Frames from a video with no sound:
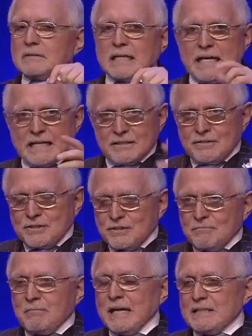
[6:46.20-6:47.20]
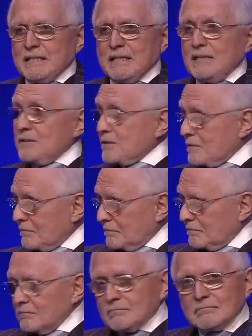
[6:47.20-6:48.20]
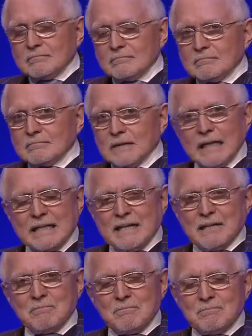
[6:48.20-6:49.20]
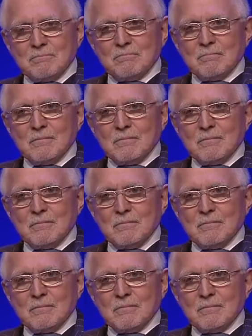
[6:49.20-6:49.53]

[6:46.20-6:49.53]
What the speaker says: kids, mentees, like him,